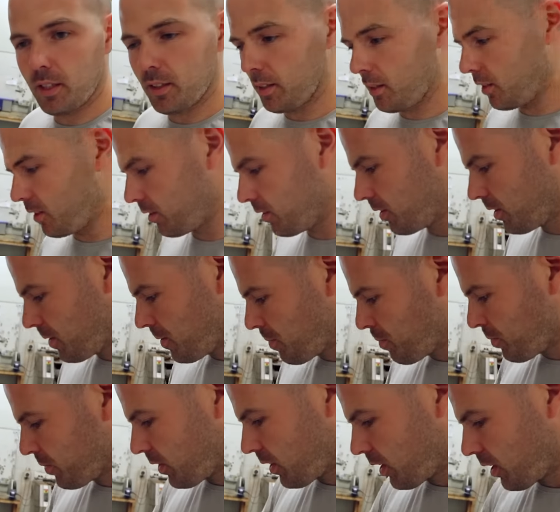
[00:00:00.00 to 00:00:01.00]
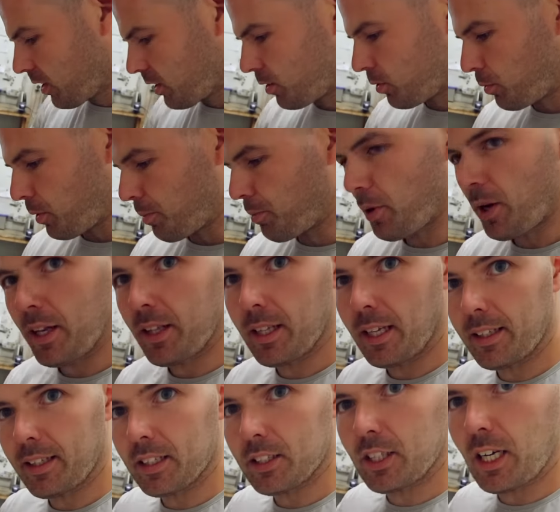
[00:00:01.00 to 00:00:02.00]
it to you. We put in
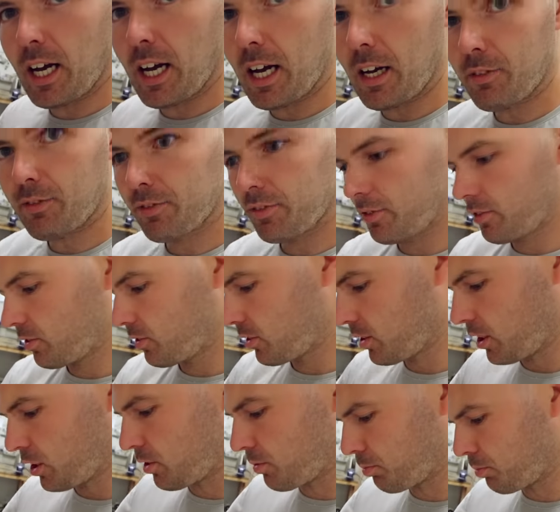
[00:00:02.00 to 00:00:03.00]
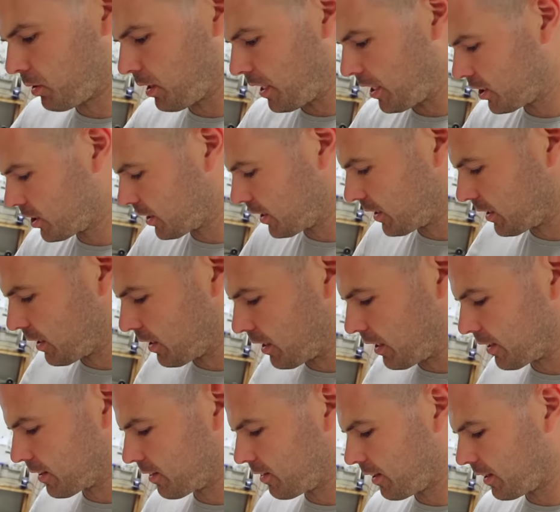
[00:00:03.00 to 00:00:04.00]
like this half, this plastic,
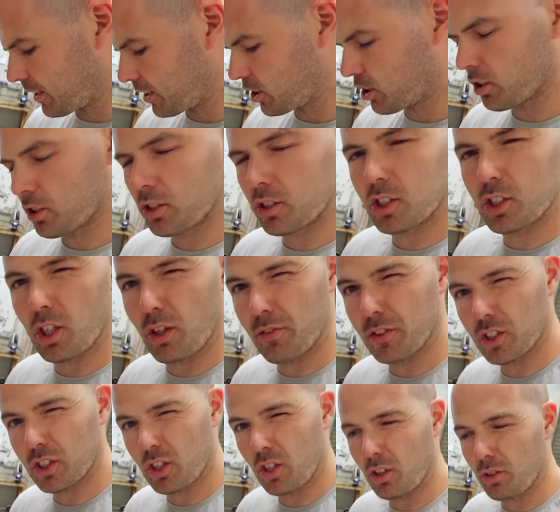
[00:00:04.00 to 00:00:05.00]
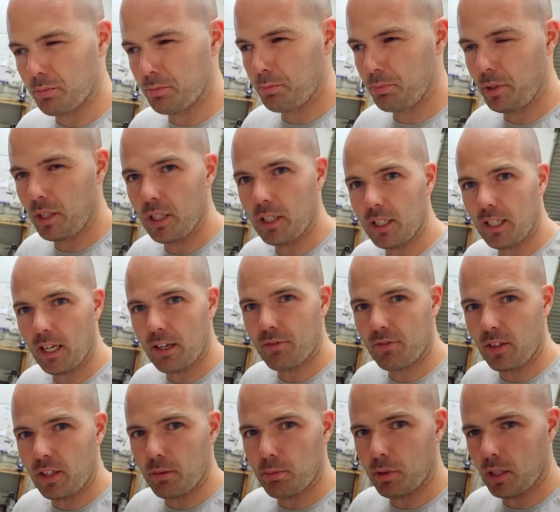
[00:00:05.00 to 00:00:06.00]
I think this stuff is called
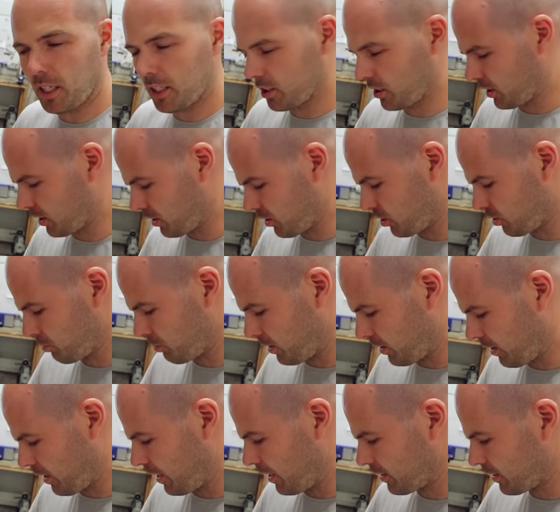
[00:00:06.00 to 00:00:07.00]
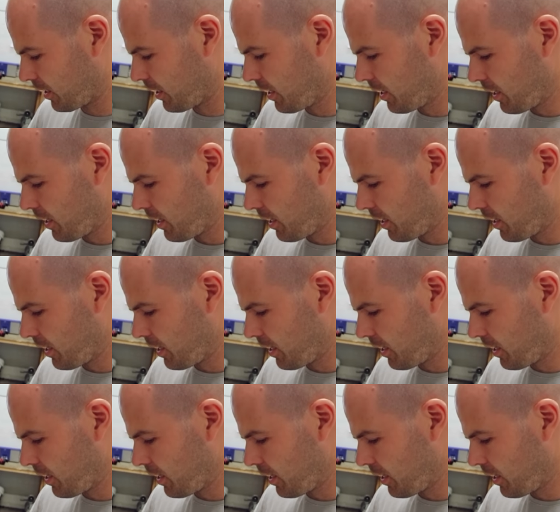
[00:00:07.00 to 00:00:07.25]
PTFE plastic or something like that.